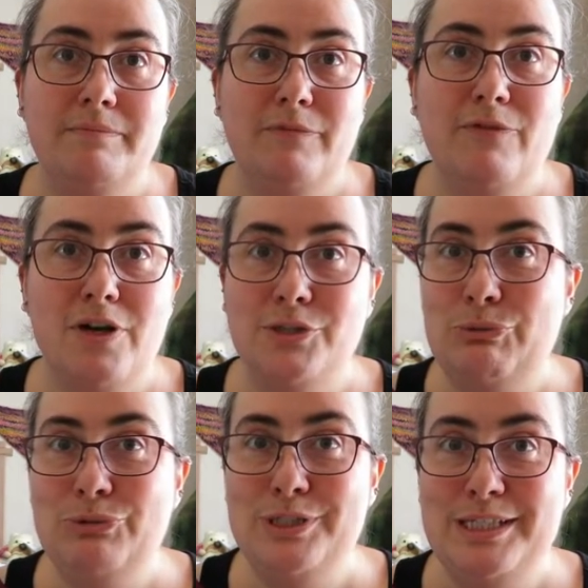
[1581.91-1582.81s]
find
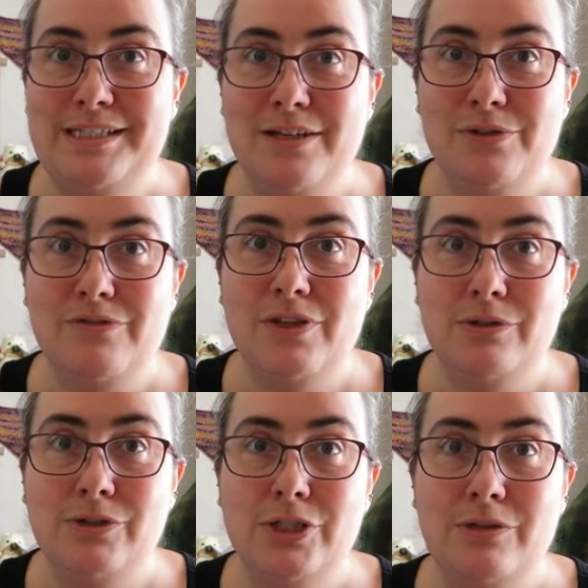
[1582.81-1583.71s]
all the details for
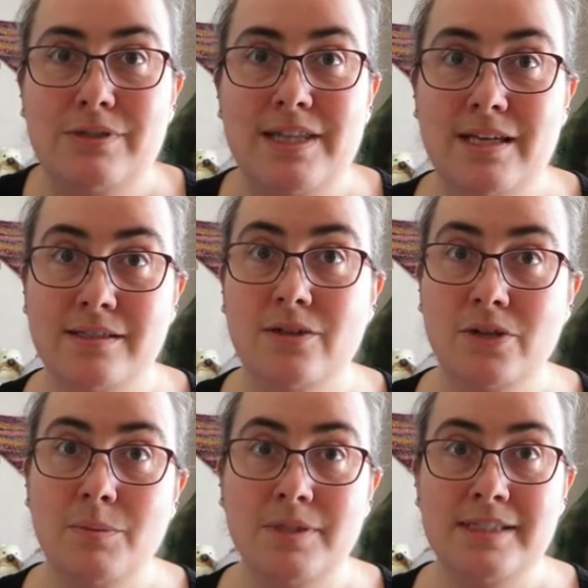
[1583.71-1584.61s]
those shows there, so
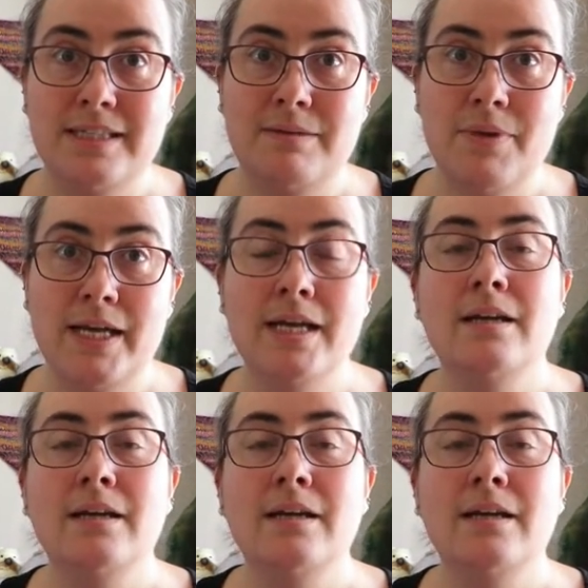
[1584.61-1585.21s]
come and see me.